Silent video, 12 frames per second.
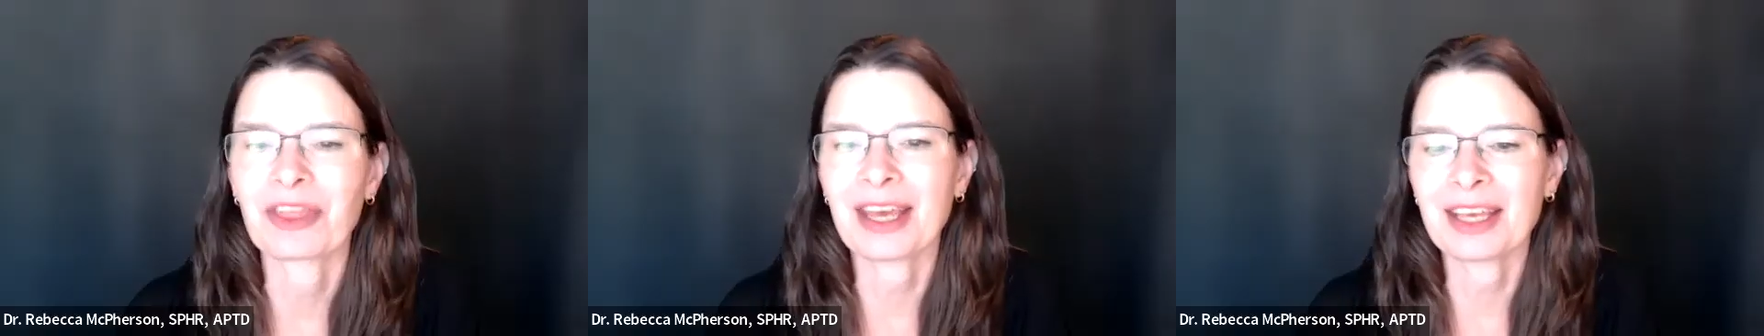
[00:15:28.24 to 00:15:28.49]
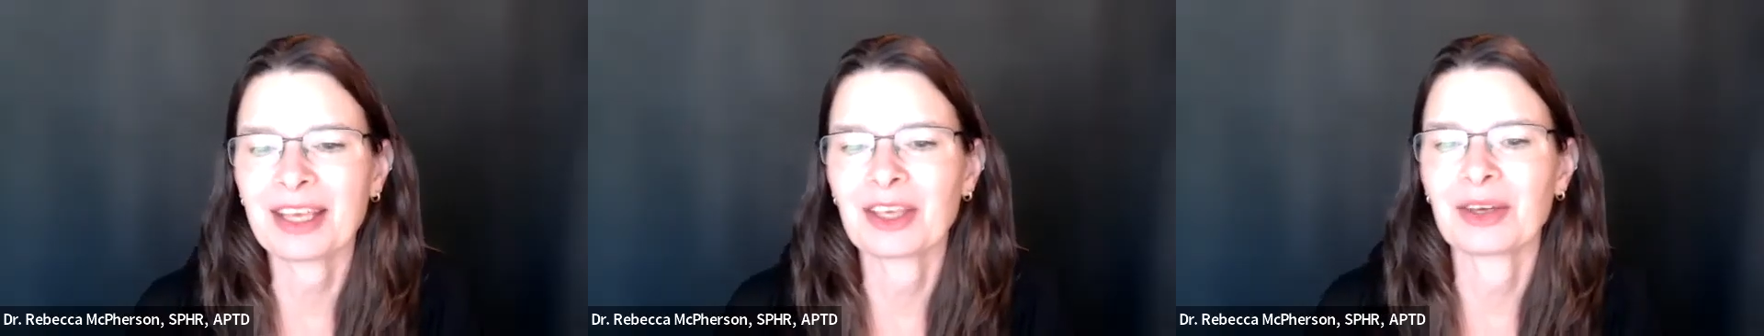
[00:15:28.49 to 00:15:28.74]

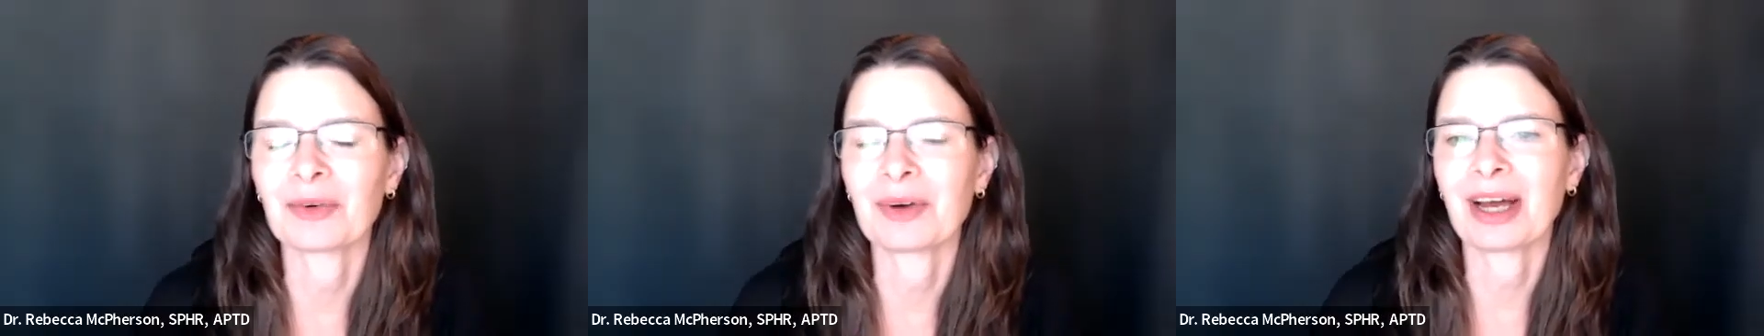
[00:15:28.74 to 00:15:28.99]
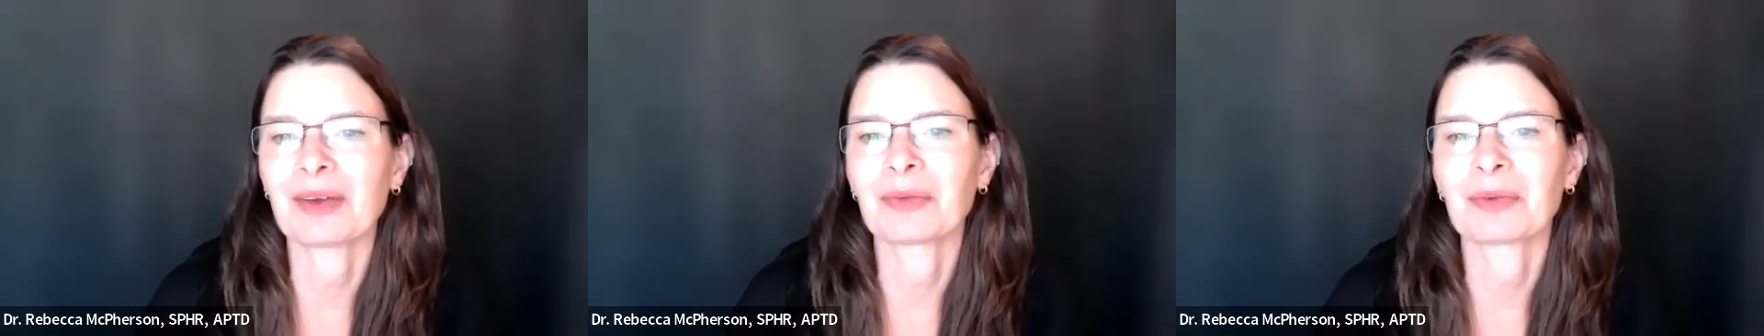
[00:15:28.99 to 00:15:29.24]
thank you.
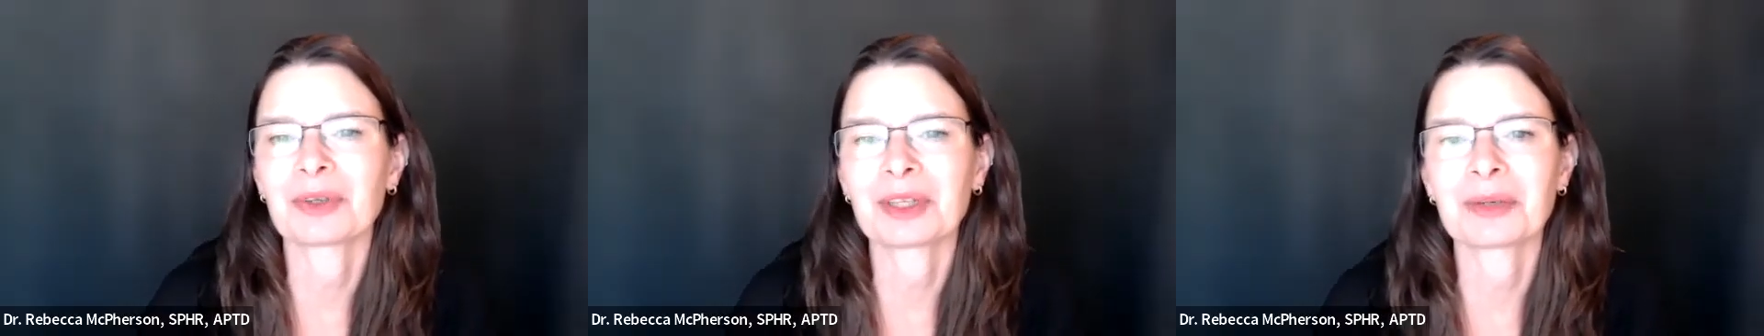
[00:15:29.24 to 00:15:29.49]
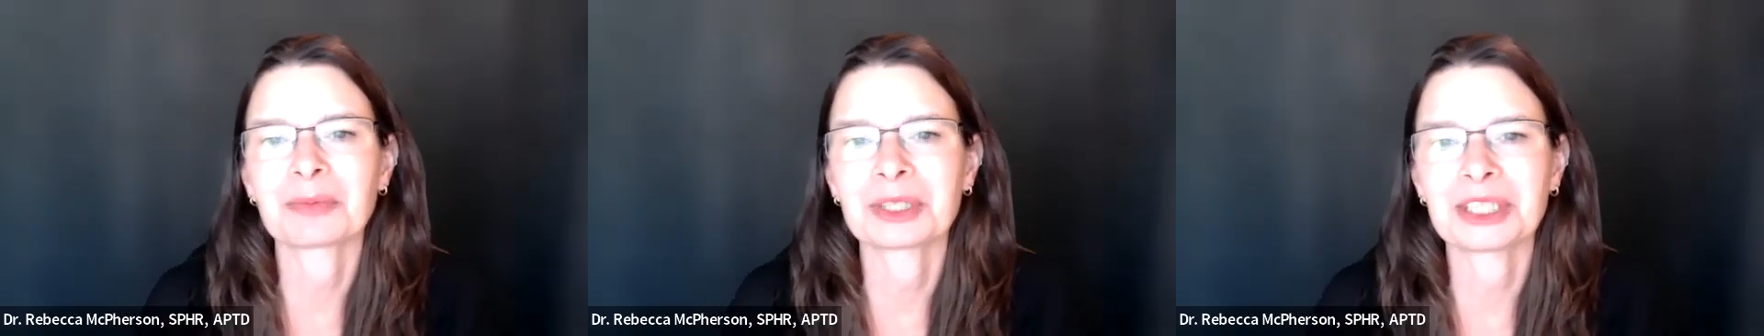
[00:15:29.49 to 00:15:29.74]
I
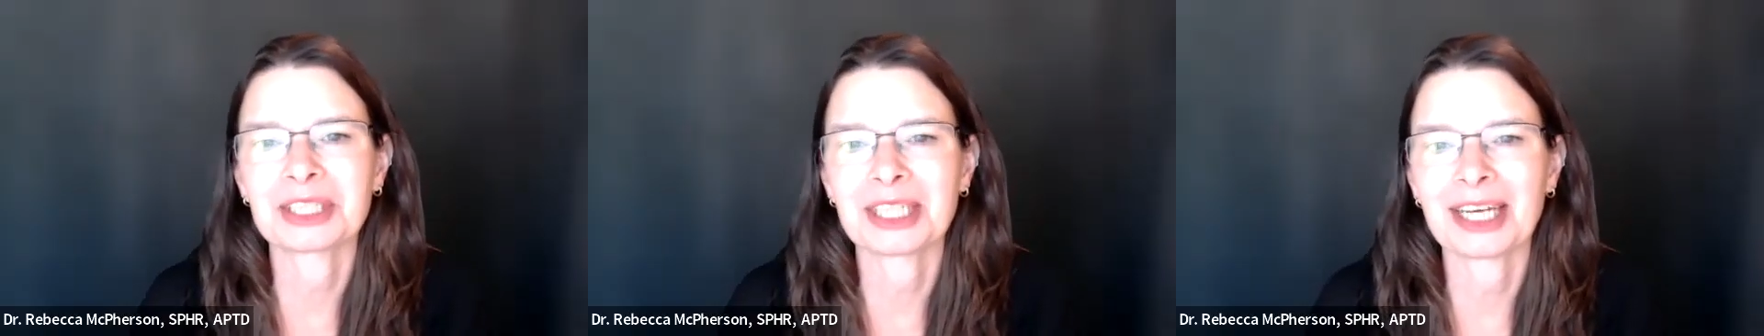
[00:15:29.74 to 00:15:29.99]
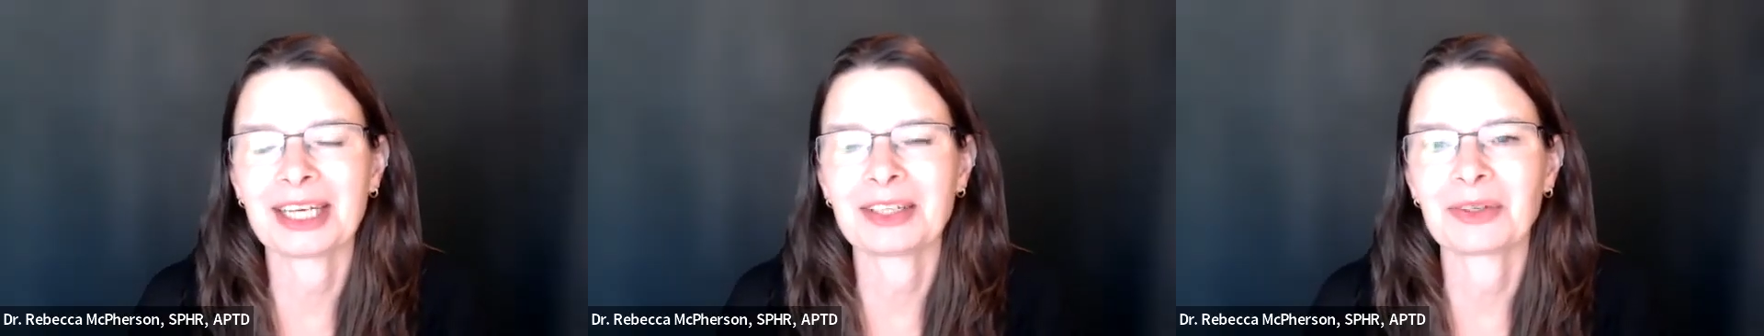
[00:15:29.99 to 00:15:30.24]
really
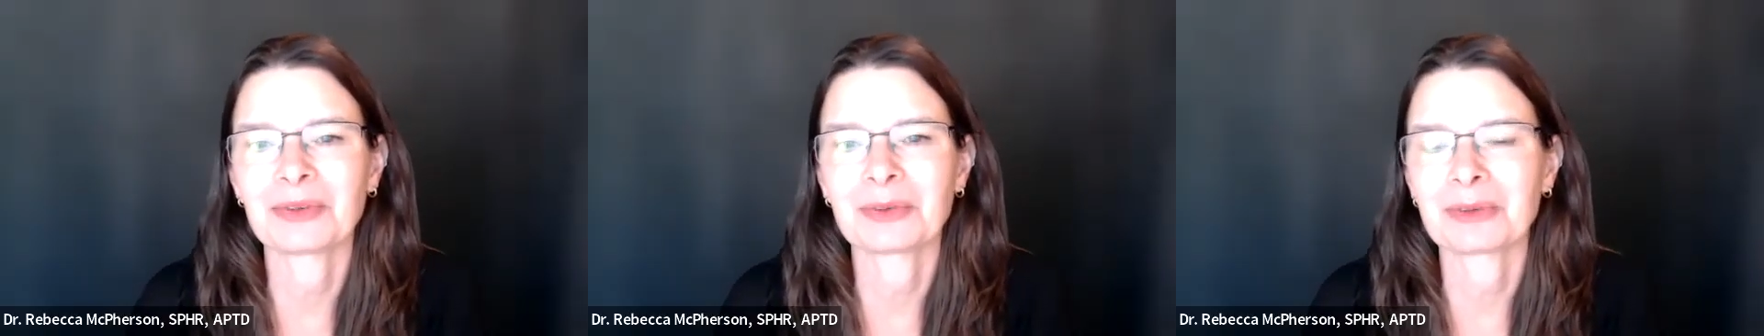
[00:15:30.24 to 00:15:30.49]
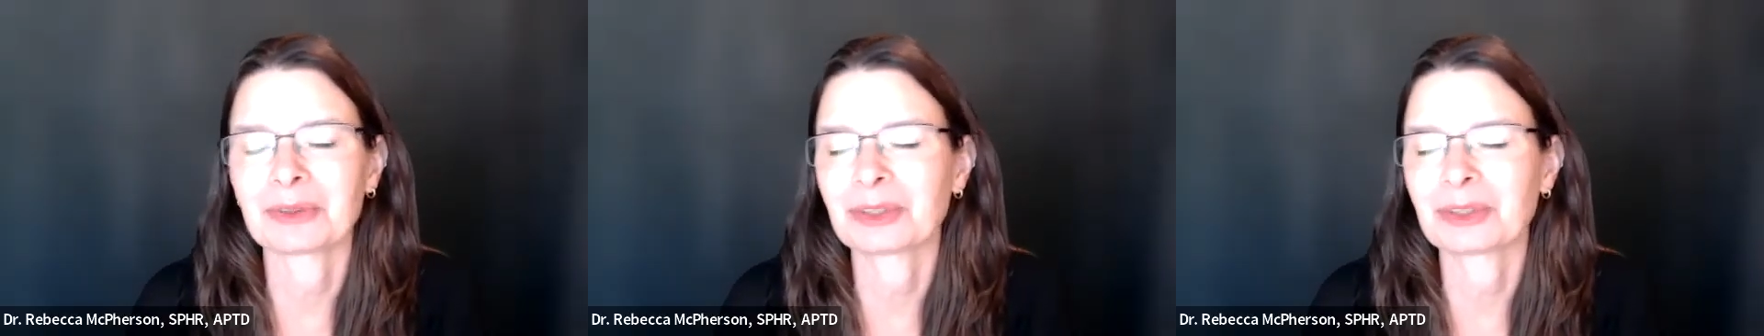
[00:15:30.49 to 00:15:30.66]
appreciate you